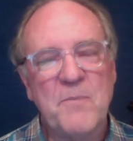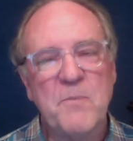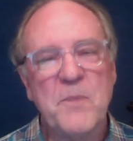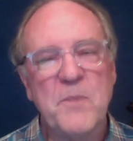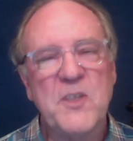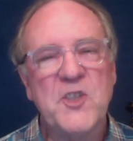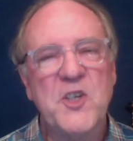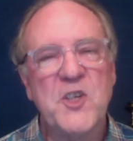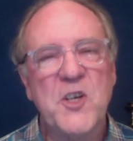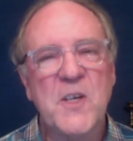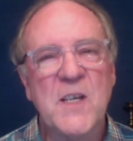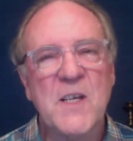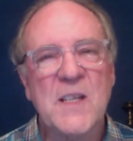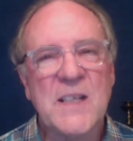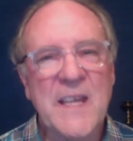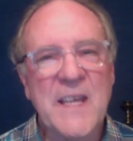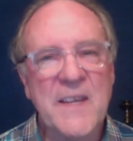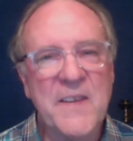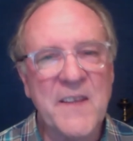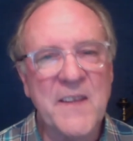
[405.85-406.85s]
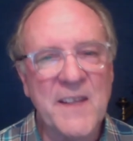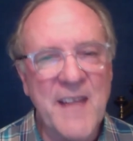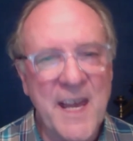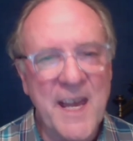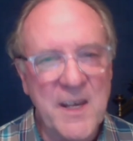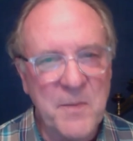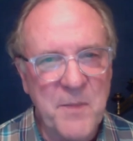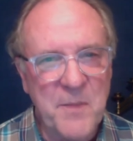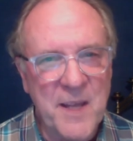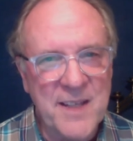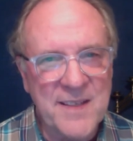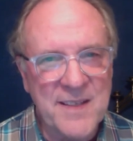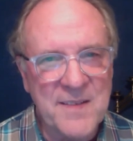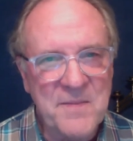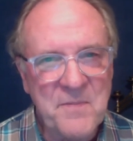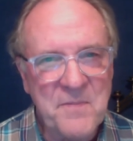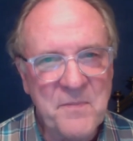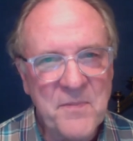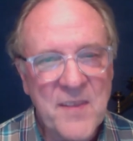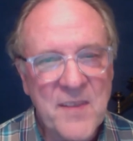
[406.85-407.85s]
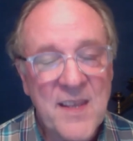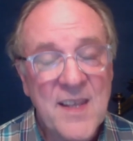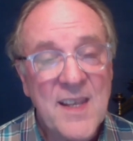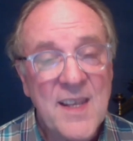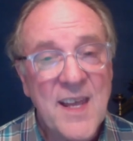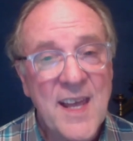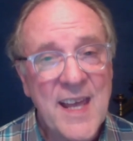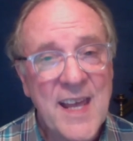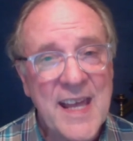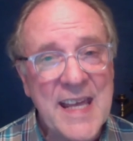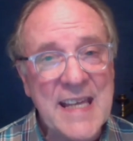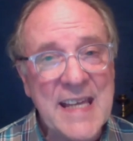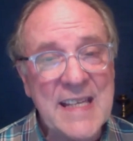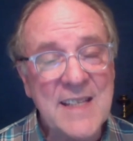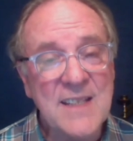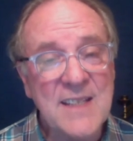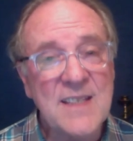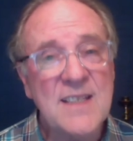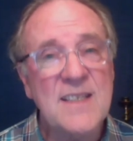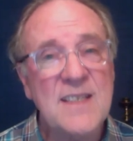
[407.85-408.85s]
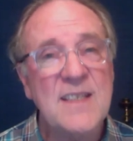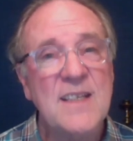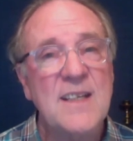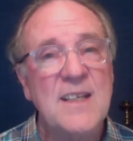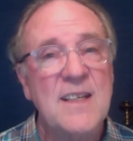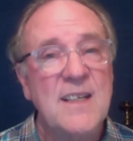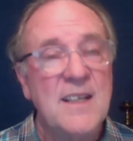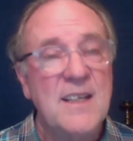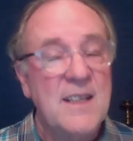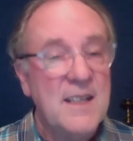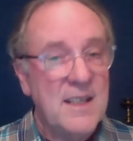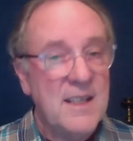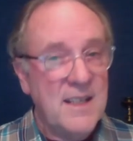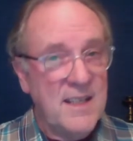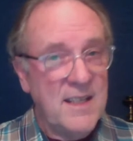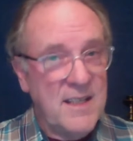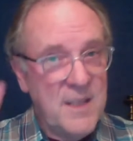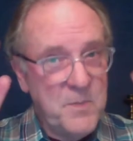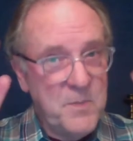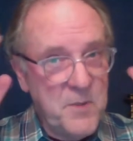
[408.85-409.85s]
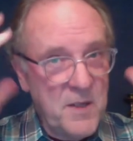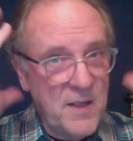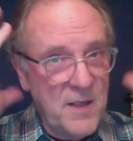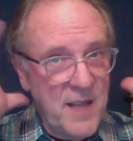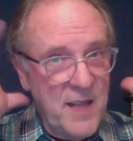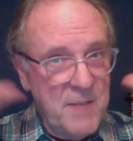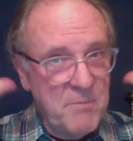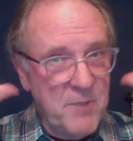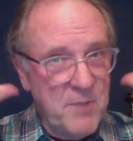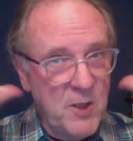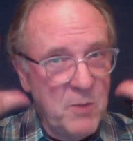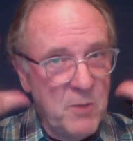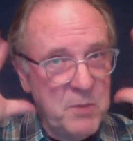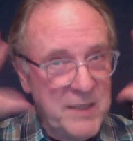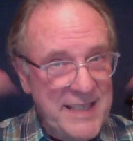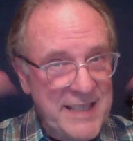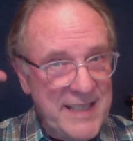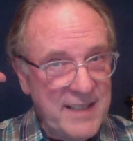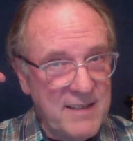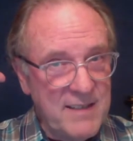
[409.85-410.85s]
Be sure to click the like button and keep your light bulb lit.